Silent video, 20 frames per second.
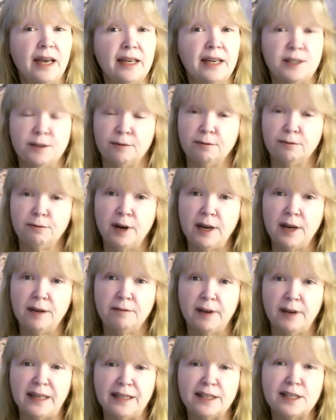It's a free
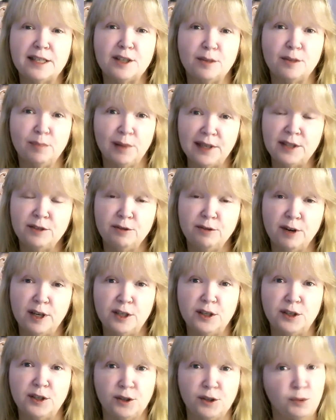event, so please
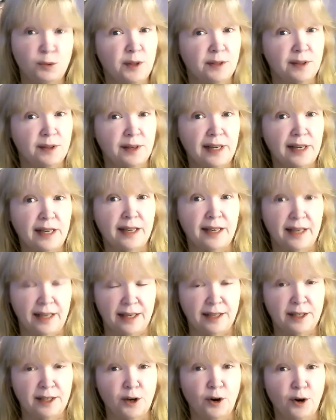register with the link
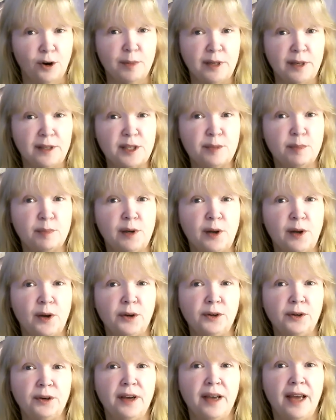in the comments
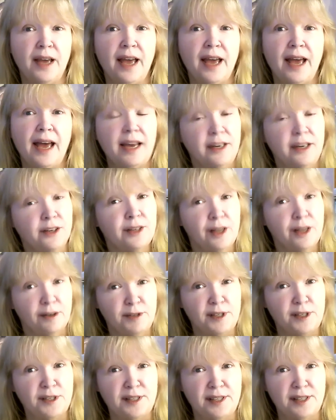below, and I'd
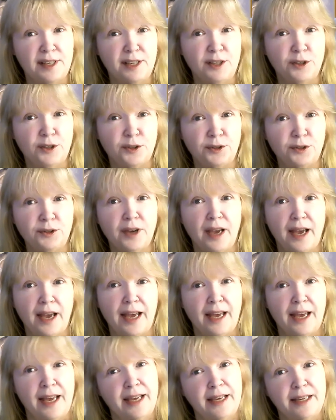love to see you
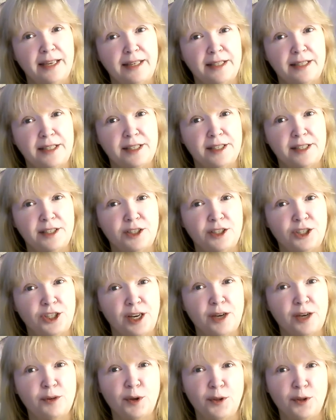and
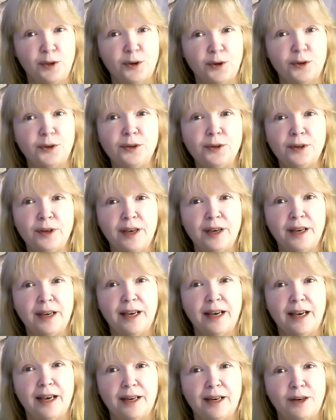share with you
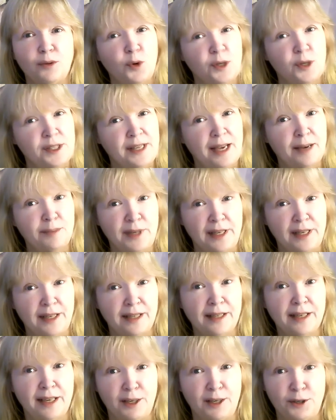what's
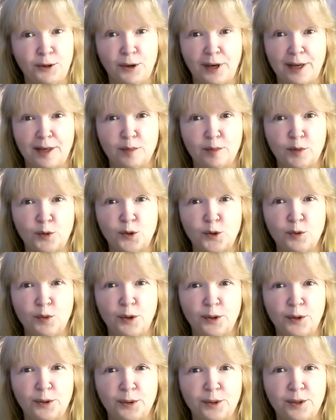happening in your animal's
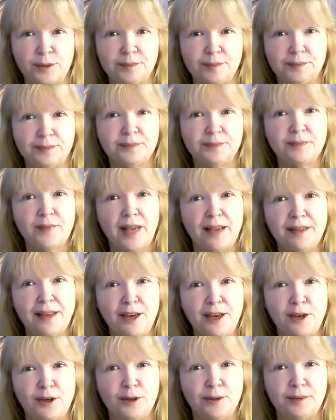world.
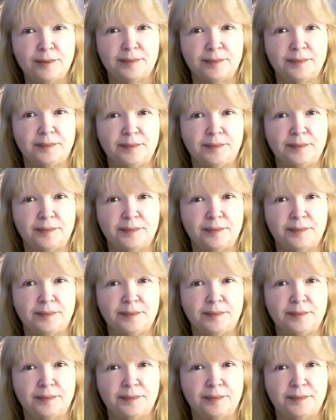Thank you.